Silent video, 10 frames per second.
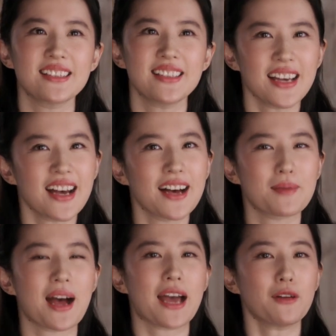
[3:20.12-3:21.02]

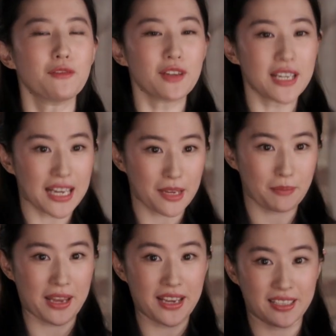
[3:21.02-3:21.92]
Yeah, but I don't really
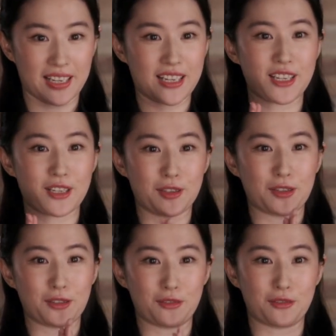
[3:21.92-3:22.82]
like pay attention,
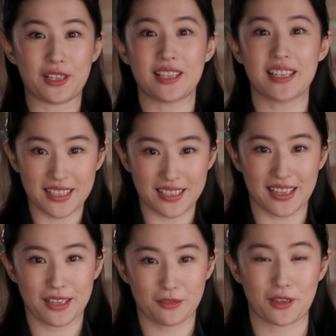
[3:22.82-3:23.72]
you know, to really
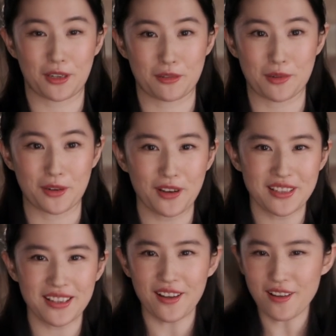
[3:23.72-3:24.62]
stand in front of mirror.
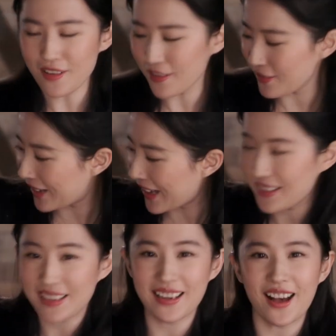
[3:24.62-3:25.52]
I say, oh,
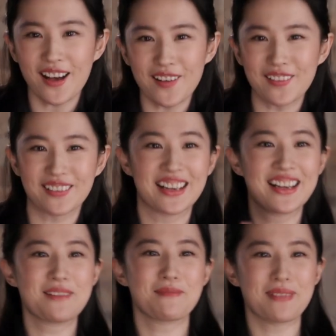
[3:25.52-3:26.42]
I oh,
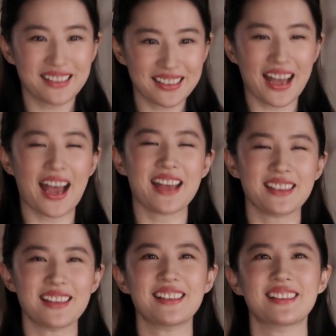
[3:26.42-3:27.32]
but I
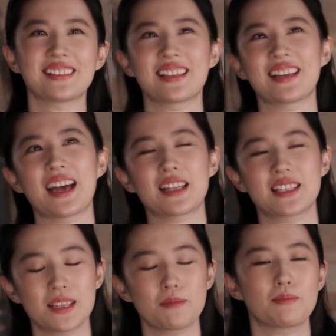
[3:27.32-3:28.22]
think that I
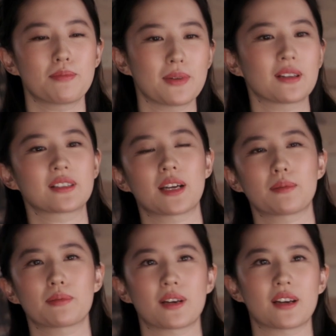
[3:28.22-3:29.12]
did build
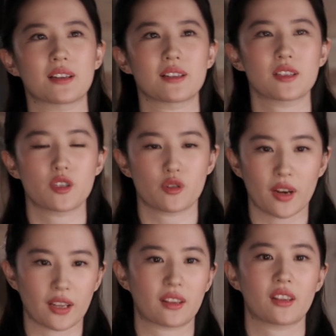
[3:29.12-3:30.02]
up uh,
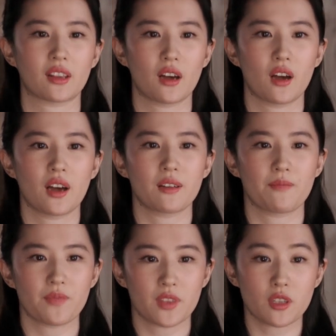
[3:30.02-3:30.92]
strength,
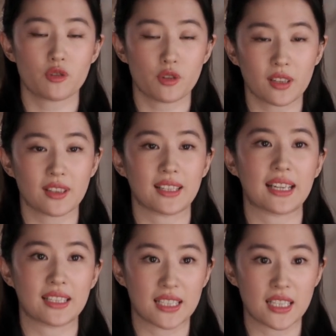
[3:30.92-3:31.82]
the strength that
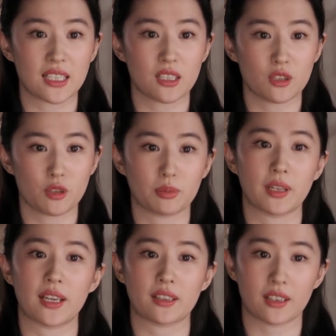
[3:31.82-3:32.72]
I need to
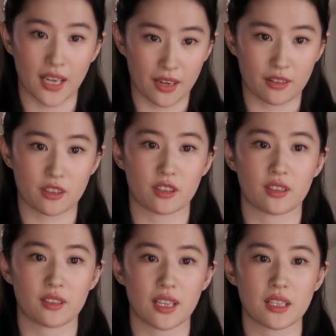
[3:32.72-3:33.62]
play the character.
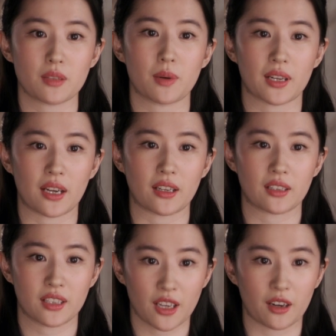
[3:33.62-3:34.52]
That's what
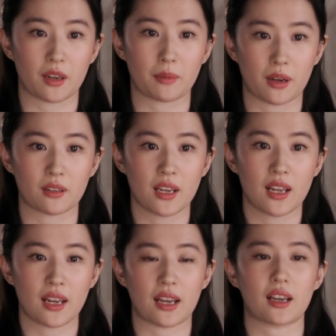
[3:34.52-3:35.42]
I cared about,
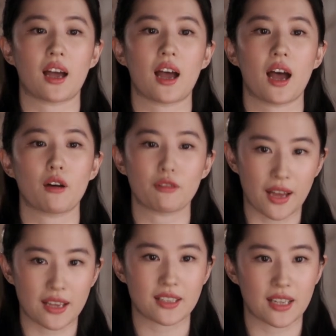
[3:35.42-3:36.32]
like how
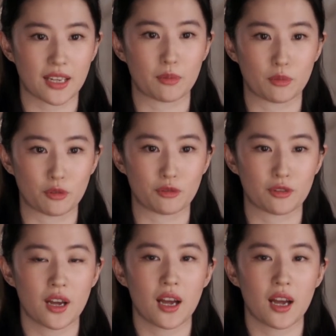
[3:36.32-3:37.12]
fast I can move,